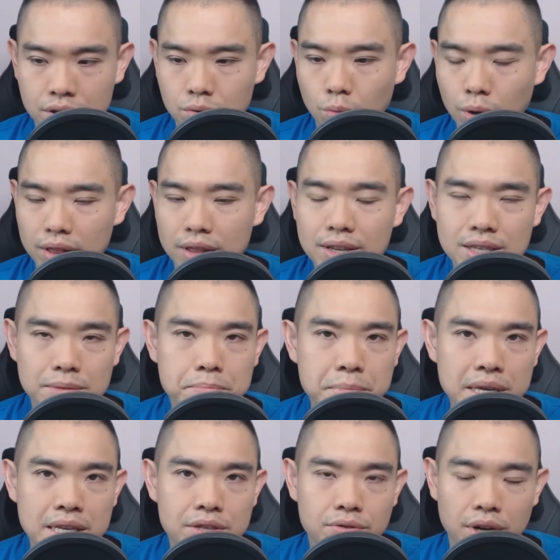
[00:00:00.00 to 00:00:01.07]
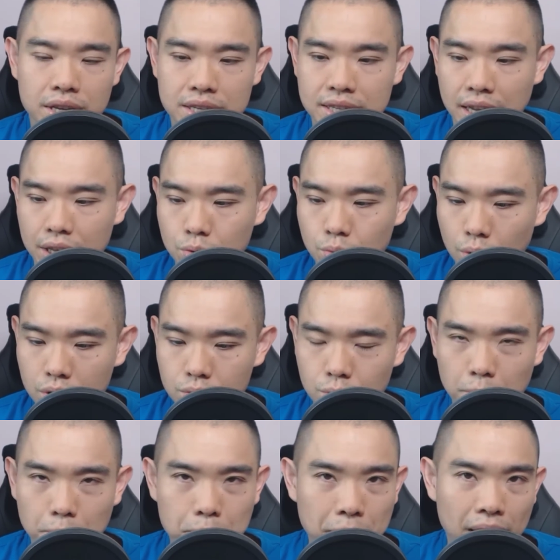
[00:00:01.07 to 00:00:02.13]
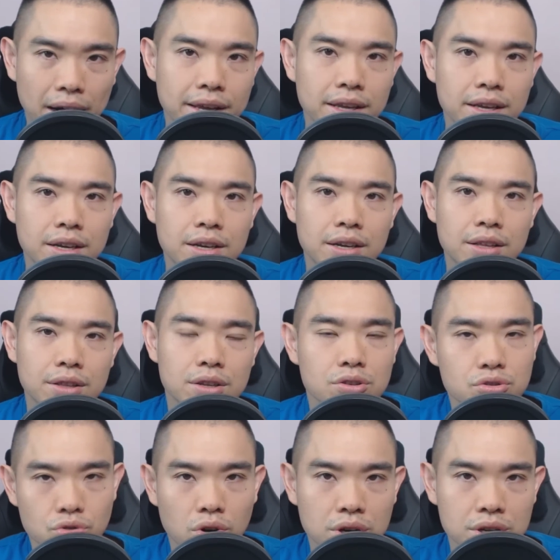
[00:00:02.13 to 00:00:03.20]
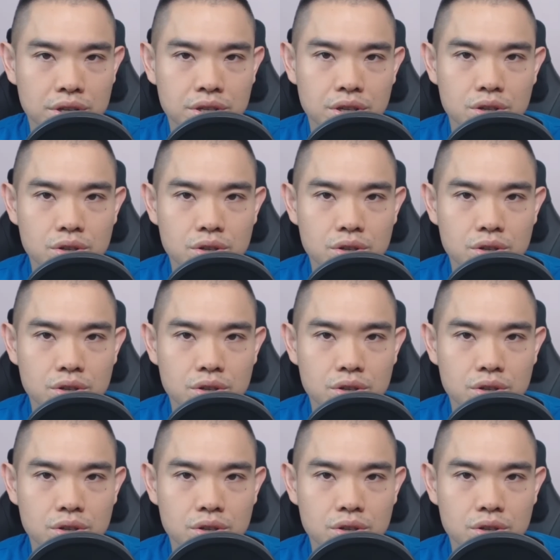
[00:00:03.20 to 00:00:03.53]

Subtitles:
So what this means, right, is that you want to buy the strongest